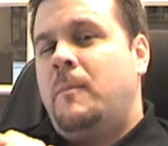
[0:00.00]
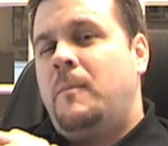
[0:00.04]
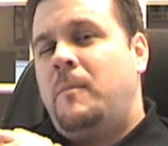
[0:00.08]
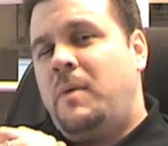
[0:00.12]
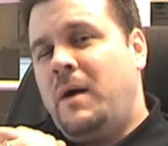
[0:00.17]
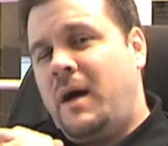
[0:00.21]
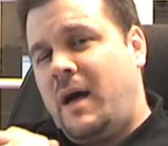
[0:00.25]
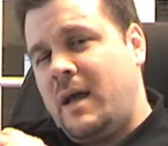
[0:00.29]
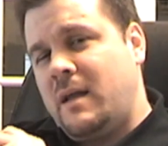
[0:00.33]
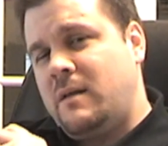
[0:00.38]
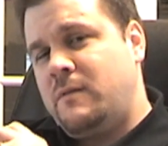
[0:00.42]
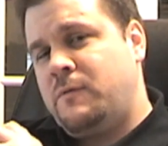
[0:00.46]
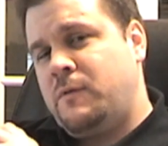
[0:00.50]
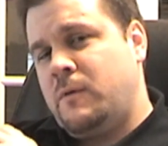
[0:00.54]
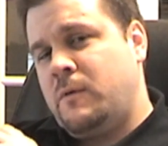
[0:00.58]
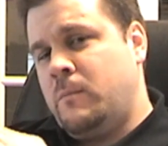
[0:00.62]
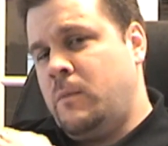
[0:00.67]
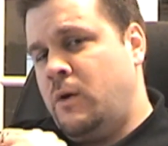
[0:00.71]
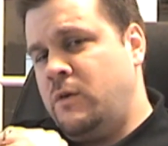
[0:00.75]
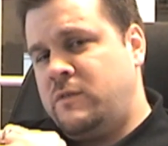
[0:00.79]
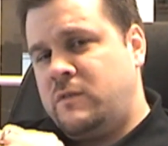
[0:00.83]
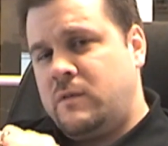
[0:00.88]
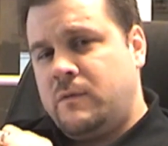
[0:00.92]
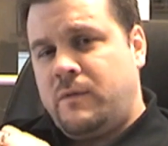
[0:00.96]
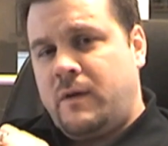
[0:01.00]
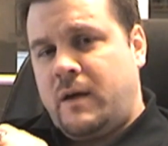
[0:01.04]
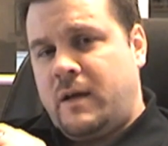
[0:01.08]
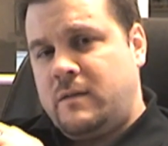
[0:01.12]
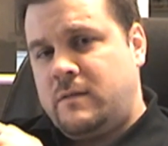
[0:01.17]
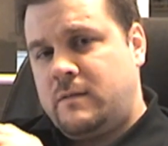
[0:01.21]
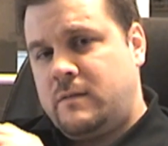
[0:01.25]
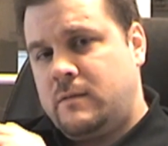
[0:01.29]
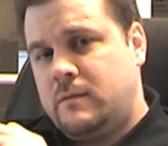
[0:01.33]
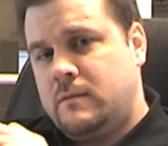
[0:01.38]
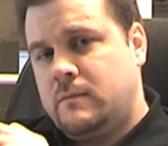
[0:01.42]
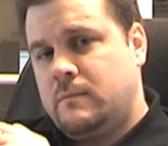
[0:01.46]
But for most of
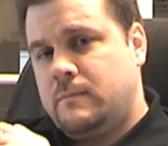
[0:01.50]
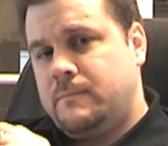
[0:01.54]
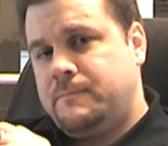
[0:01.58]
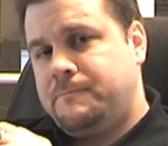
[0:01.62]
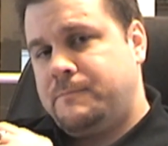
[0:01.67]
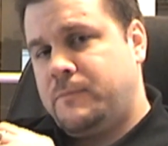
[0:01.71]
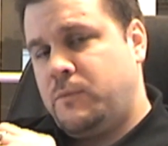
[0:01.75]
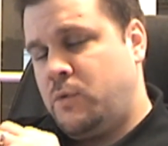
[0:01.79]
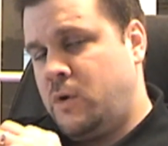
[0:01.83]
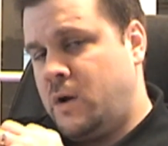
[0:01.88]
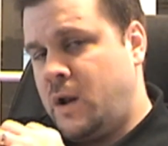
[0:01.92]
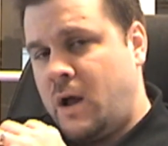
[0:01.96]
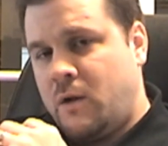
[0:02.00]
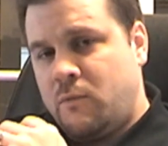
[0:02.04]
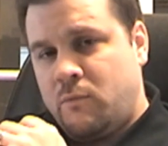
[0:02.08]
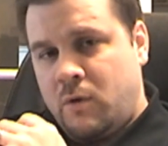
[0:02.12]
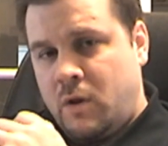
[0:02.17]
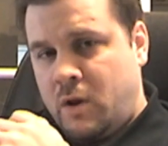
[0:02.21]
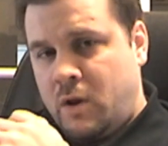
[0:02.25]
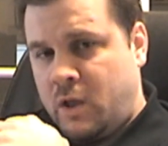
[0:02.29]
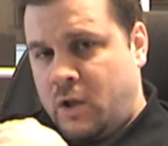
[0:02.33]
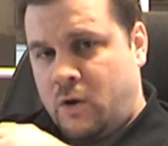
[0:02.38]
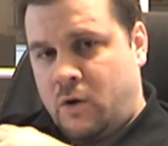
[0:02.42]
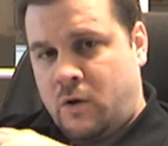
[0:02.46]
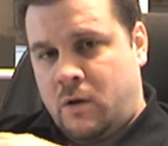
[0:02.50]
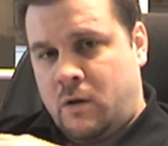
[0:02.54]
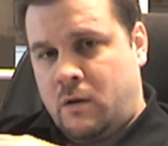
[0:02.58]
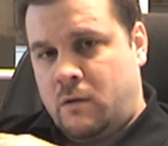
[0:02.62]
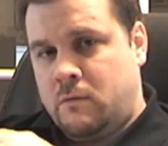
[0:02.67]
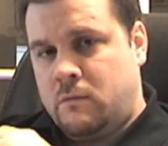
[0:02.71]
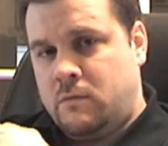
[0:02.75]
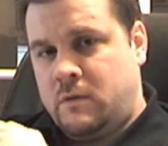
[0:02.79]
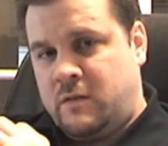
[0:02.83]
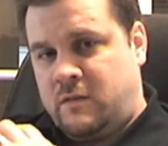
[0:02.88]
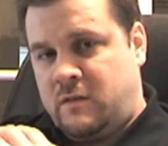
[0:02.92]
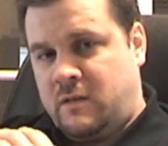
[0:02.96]
us, we're not running
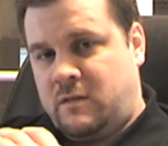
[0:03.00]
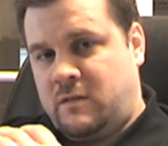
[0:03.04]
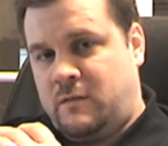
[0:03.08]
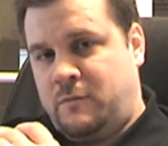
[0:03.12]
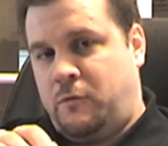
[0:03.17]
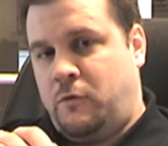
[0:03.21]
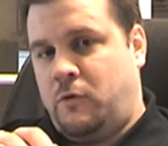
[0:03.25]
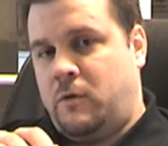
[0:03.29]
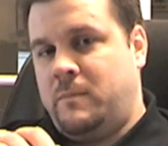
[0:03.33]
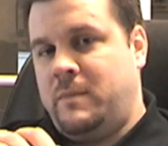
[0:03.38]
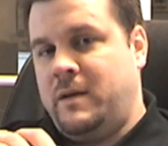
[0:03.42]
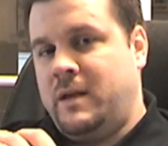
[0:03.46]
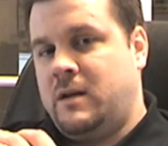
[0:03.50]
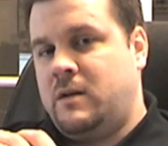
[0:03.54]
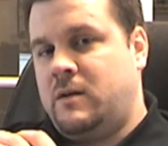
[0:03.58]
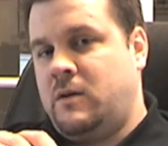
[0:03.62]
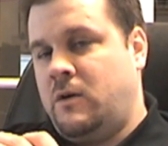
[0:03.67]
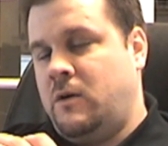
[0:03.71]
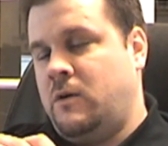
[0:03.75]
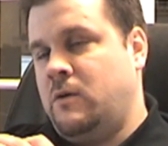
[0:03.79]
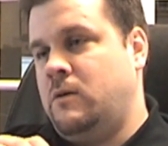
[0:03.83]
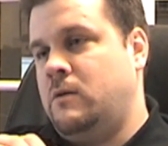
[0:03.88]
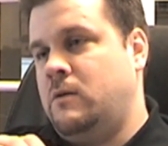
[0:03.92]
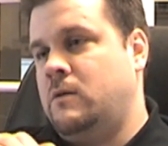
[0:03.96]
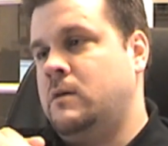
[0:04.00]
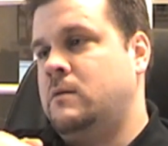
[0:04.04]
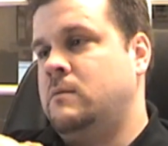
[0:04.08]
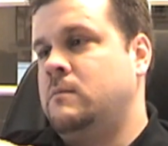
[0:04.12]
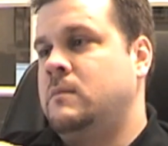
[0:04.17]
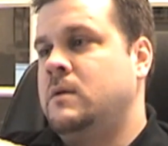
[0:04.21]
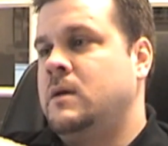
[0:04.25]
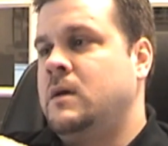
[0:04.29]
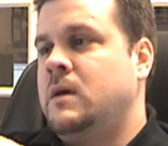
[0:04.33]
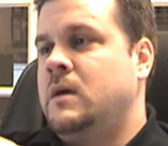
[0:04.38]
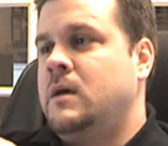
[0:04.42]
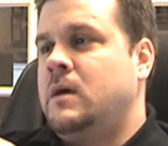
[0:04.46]
on the 64-bit kernel,
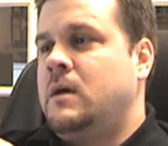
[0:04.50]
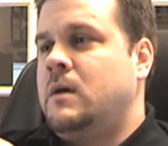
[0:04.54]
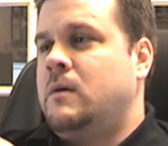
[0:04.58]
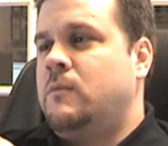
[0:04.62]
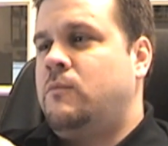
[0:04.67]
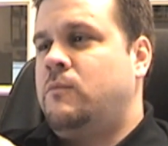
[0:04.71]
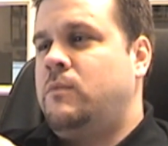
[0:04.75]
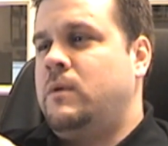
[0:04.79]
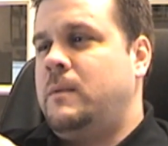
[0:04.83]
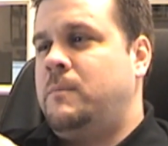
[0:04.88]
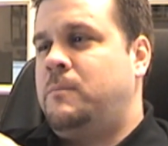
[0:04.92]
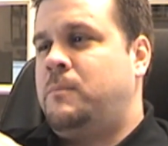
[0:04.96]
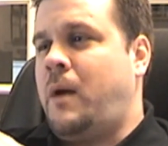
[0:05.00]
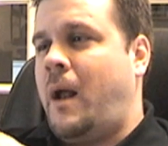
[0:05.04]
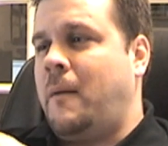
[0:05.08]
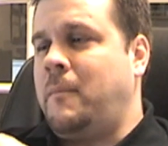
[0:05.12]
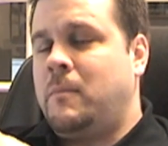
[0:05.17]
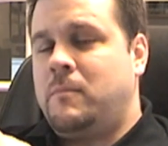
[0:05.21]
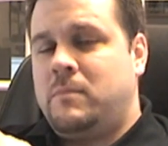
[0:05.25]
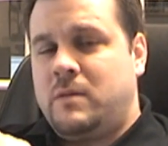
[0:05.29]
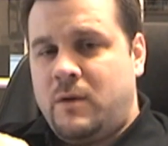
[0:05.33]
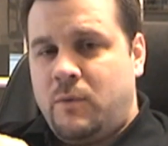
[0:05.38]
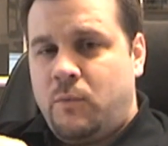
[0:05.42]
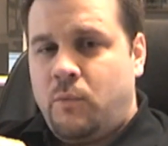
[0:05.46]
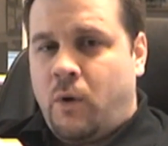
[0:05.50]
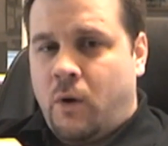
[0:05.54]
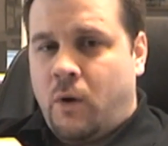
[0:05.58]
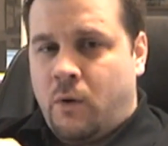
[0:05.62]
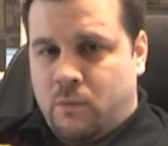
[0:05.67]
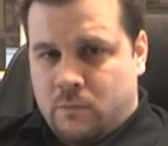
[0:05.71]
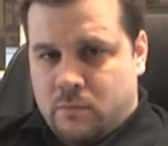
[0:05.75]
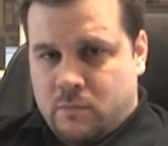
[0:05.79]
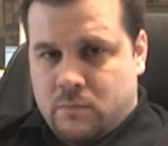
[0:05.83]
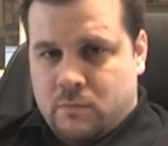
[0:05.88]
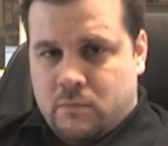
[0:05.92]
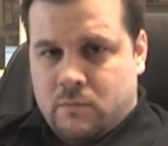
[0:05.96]
and we probably
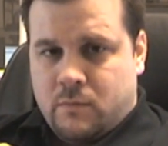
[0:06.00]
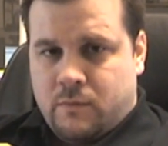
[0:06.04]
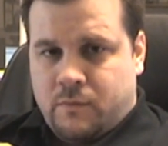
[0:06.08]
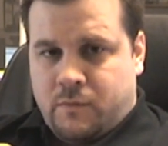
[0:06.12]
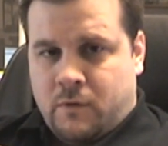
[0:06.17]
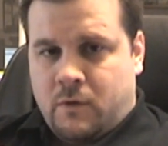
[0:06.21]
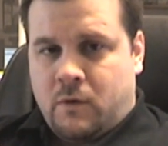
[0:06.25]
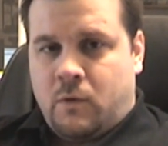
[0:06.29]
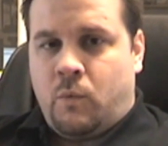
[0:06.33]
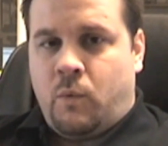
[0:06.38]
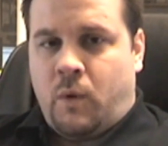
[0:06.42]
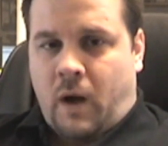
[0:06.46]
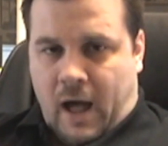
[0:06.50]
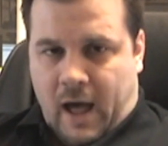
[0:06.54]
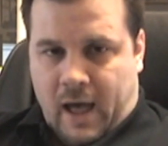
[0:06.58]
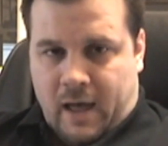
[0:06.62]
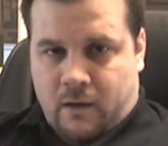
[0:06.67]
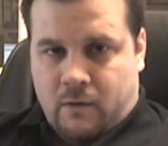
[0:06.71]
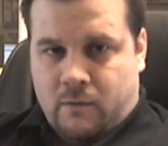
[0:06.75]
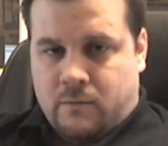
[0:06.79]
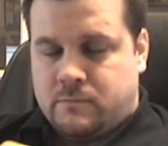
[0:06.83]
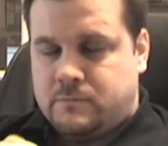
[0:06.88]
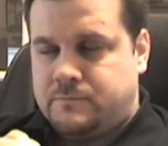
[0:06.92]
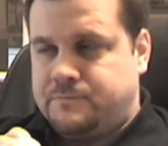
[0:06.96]
won't for a while.